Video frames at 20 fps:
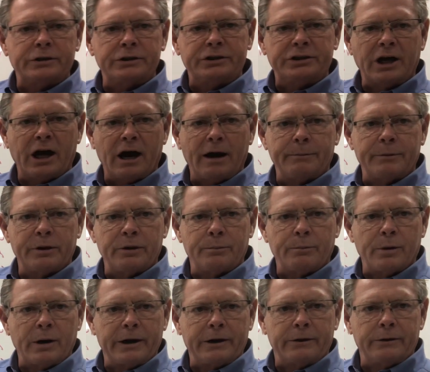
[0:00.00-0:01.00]
the job of the
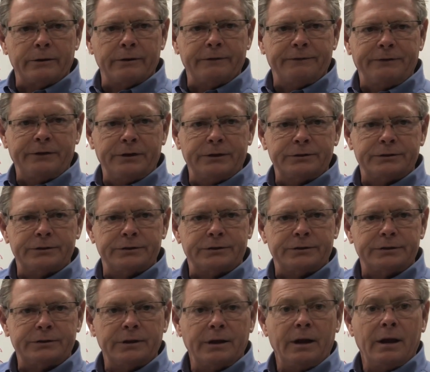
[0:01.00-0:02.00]
breaker or the fuses?